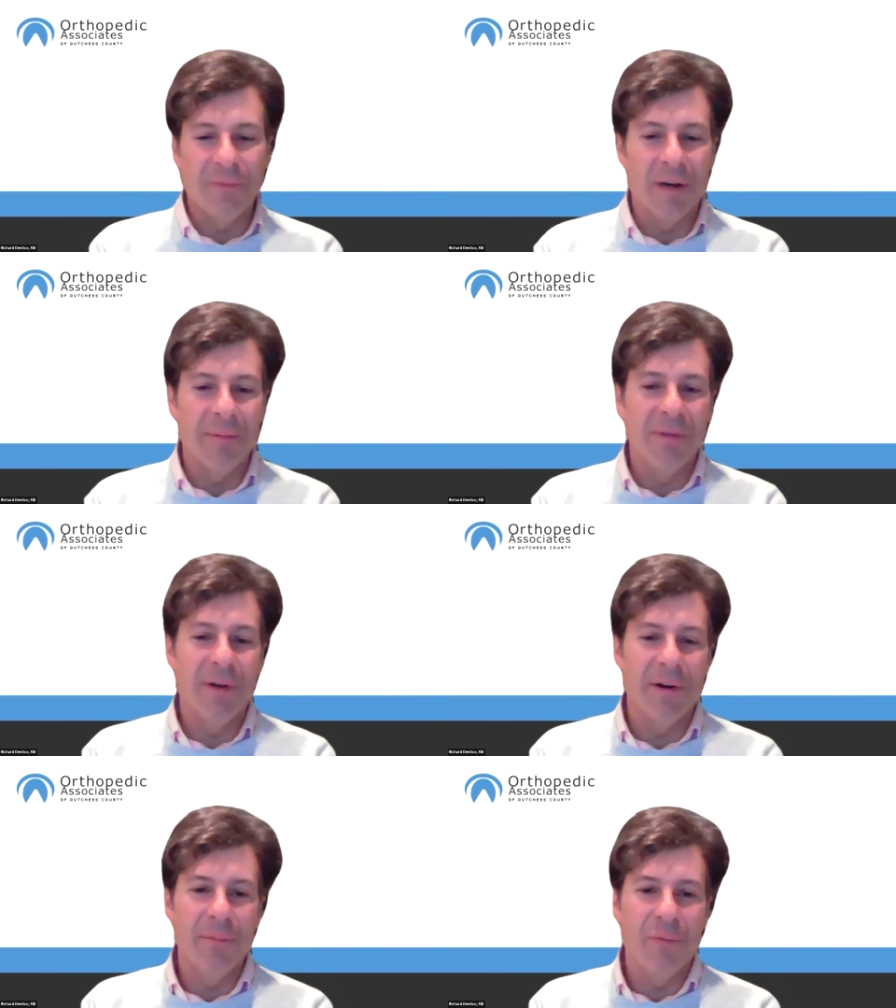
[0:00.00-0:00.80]
going to be
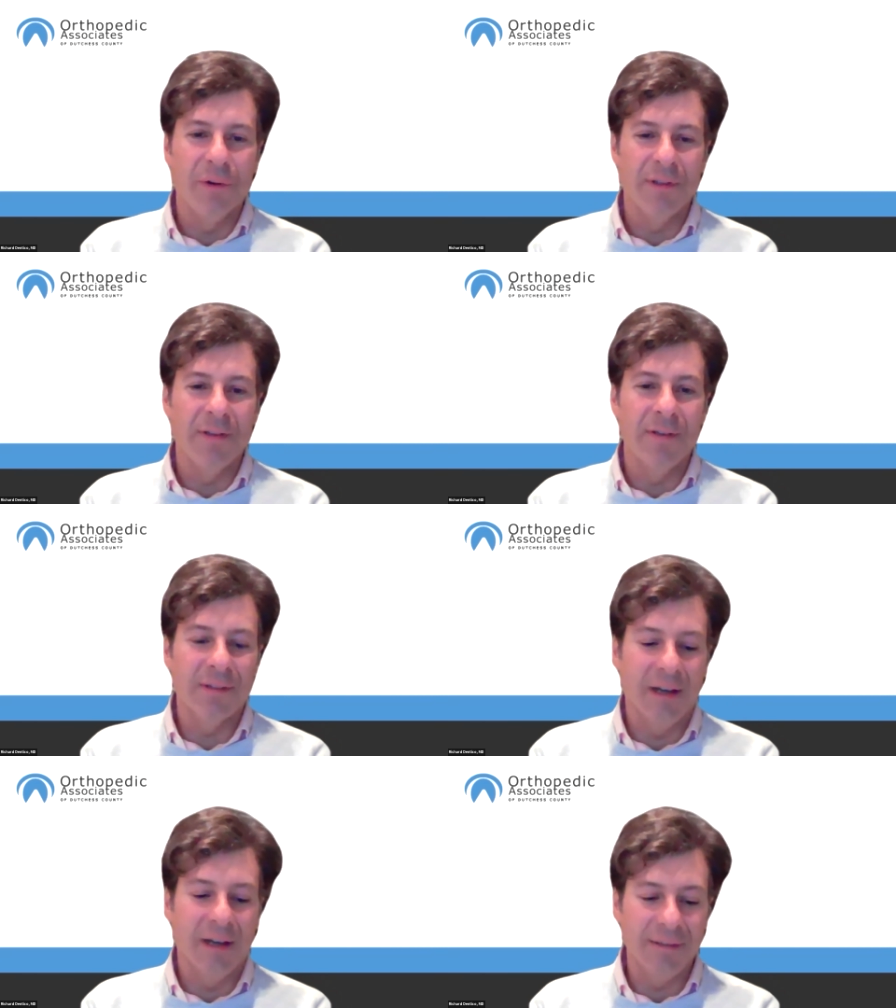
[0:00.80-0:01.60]
very important to
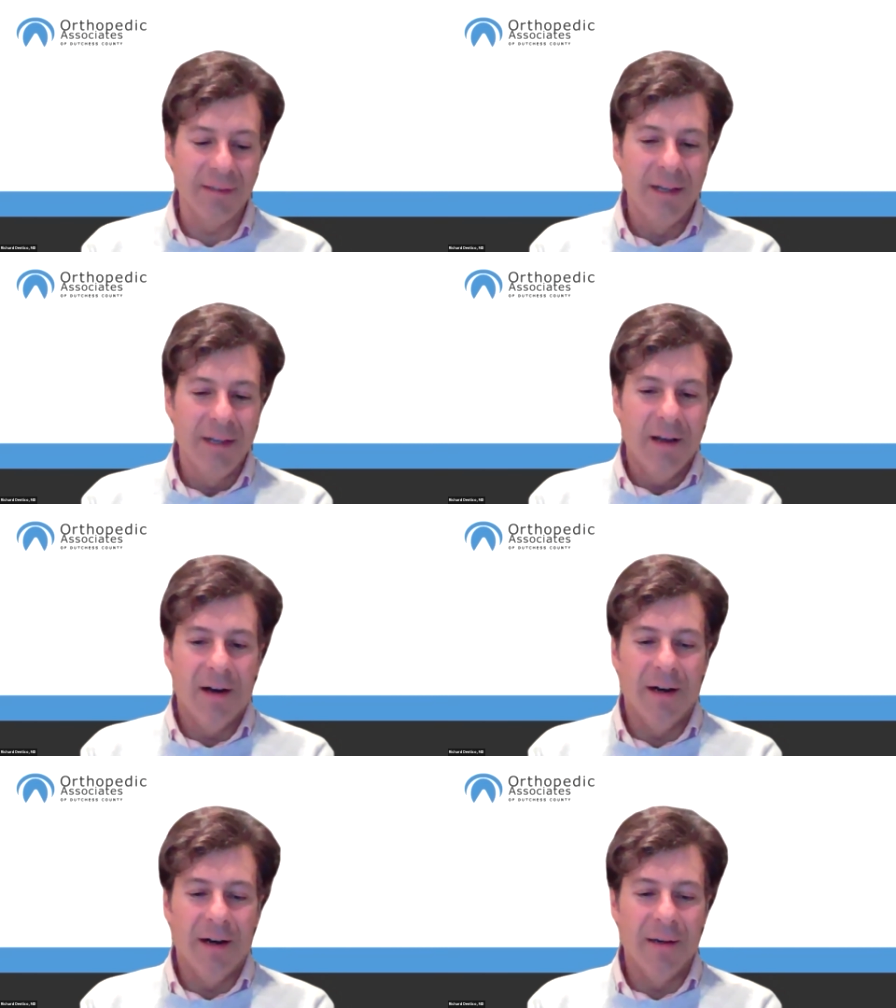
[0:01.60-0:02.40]
discuss.
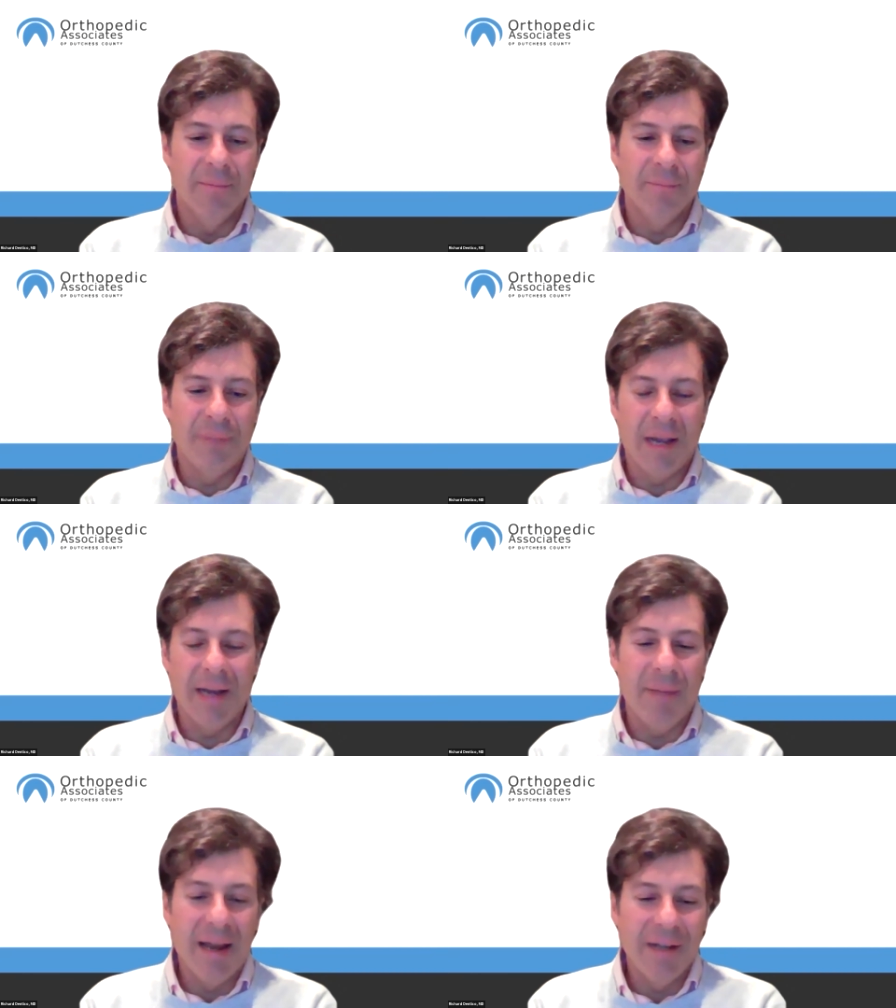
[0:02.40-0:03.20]

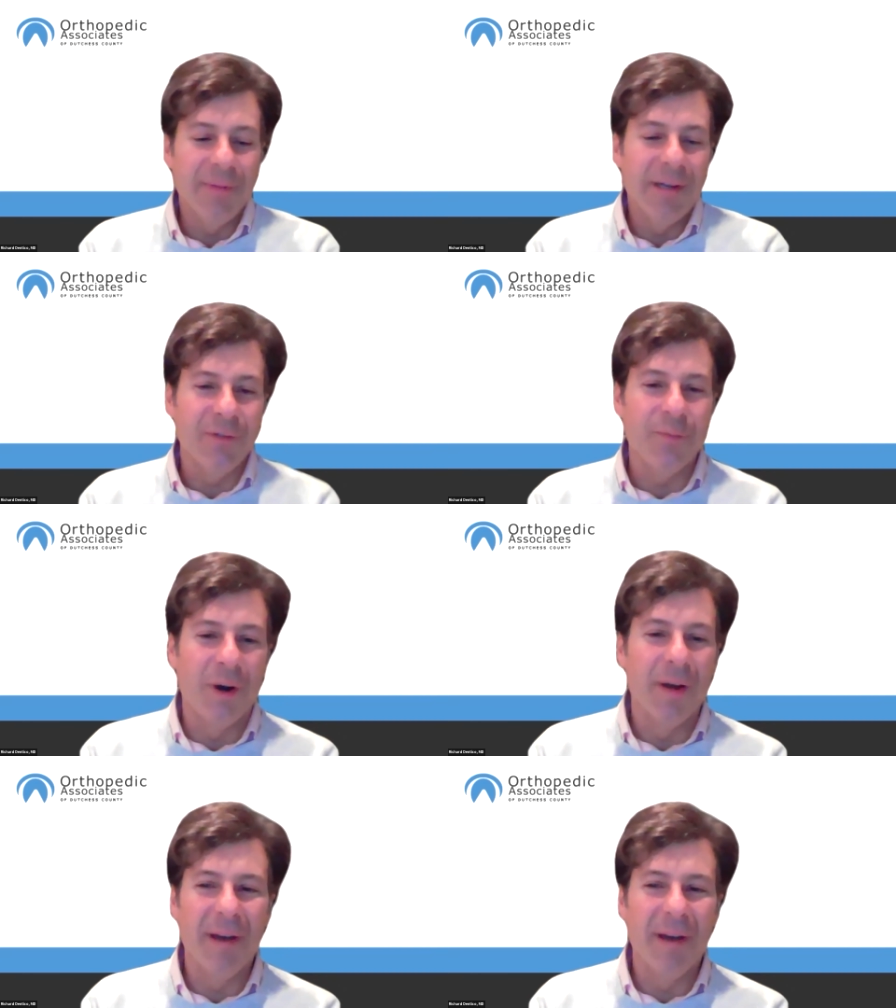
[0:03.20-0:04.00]
Pain management is
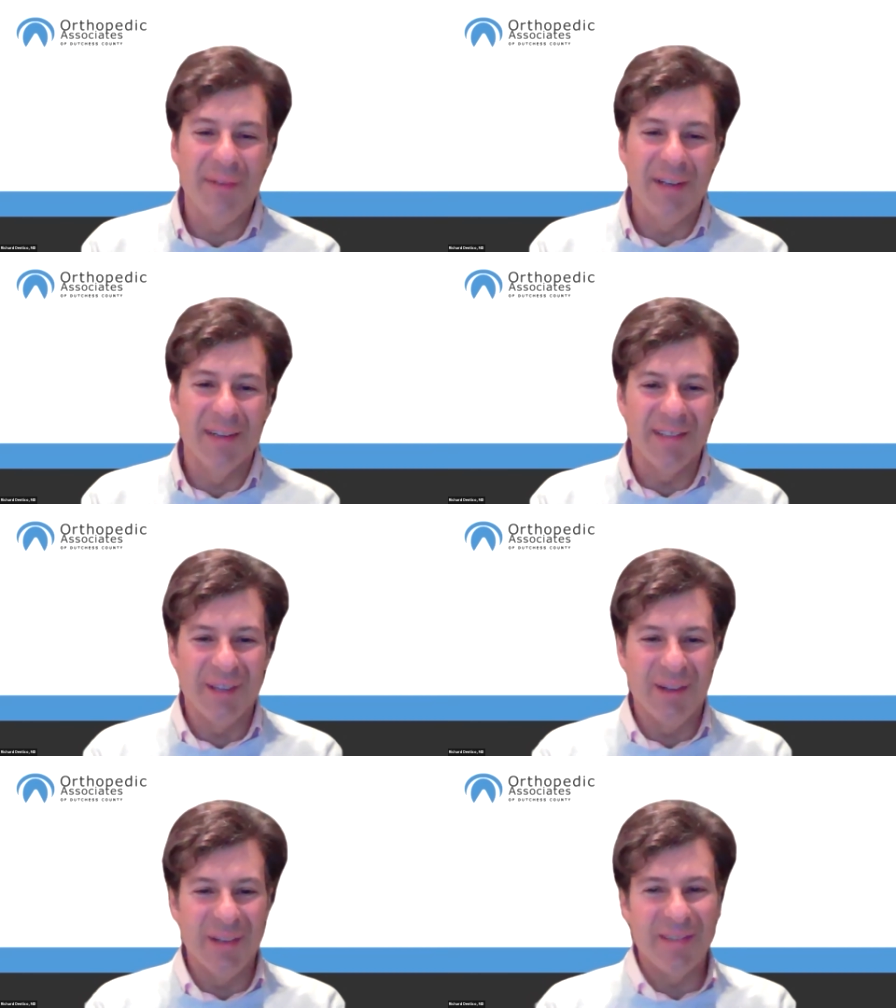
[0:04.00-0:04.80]
one of my fields,
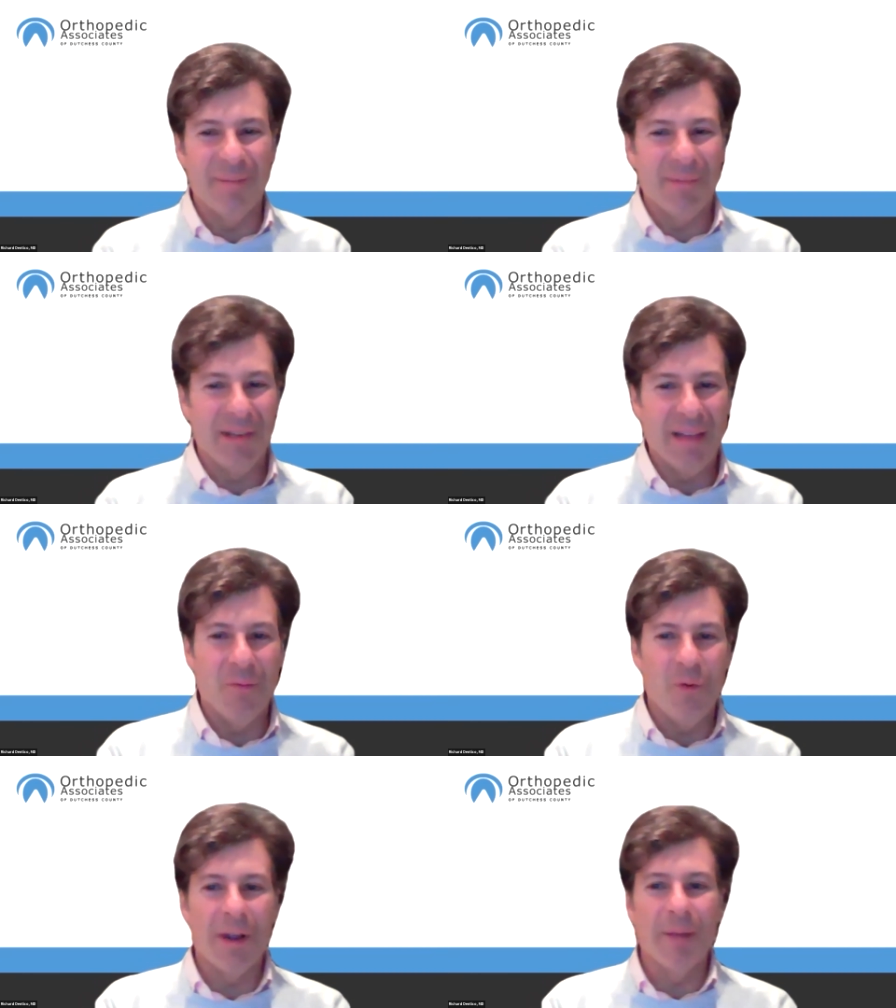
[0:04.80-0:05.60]
so it's something
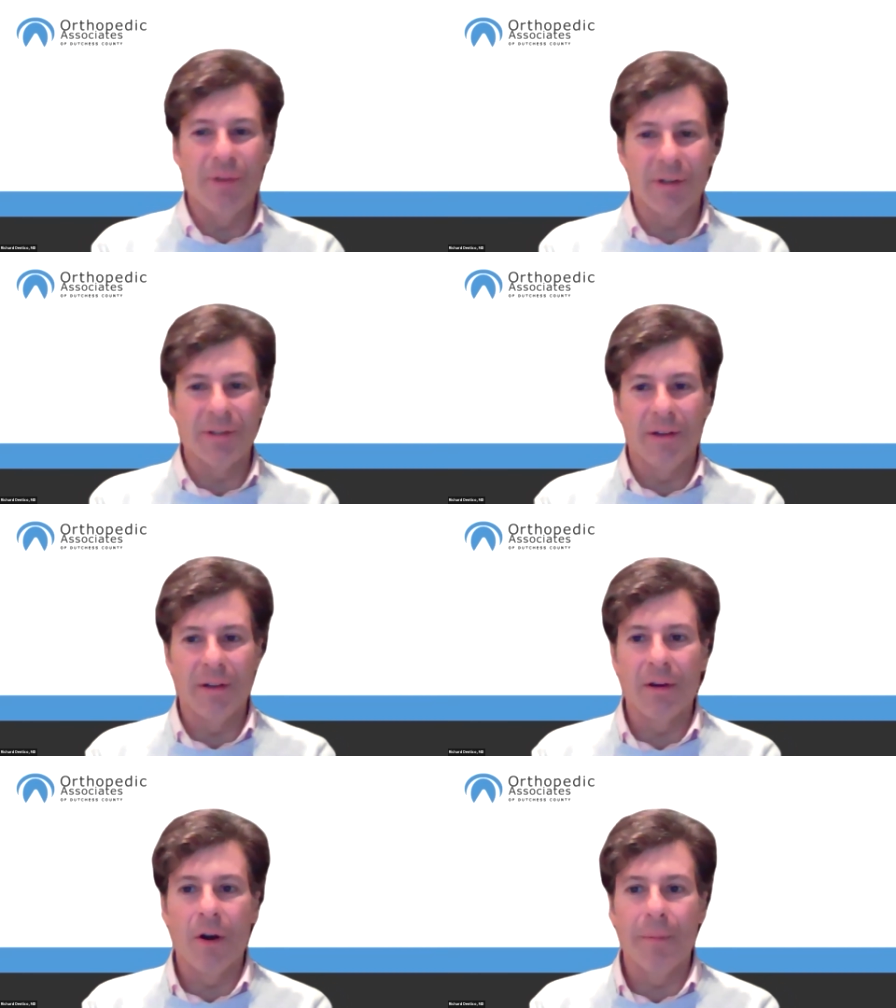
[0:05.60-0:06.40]
that won't get brushed under
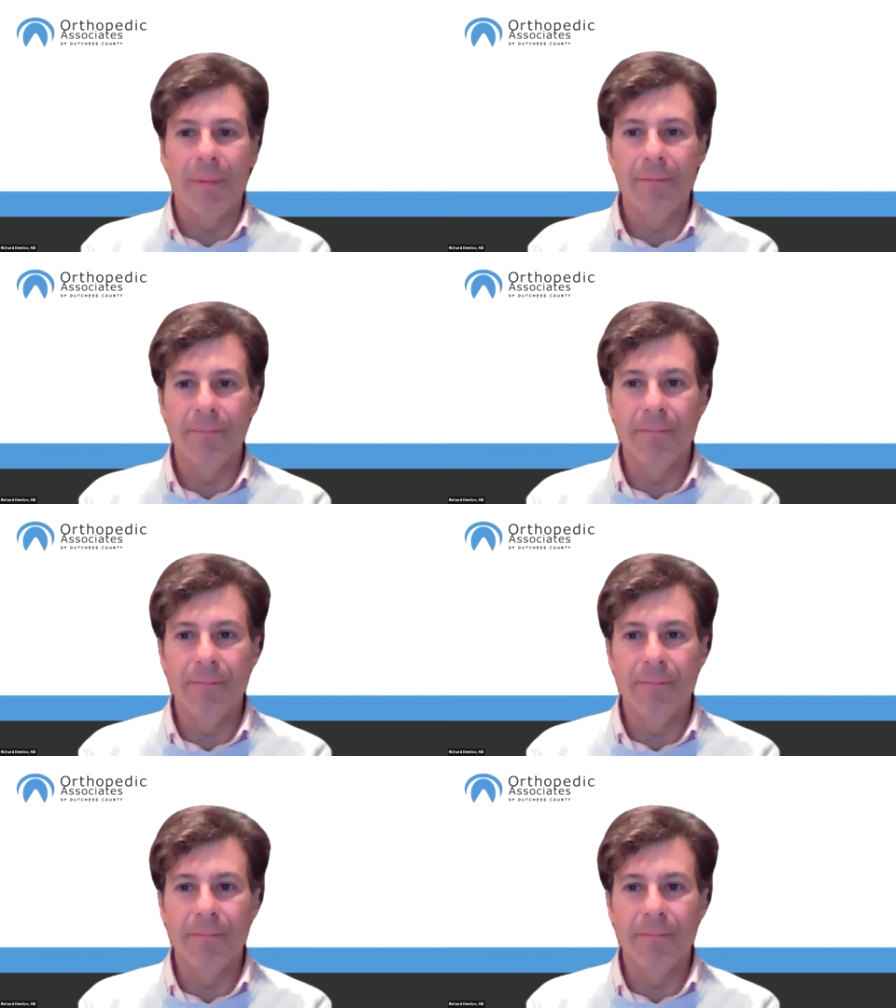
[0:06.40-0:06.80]
the carpet.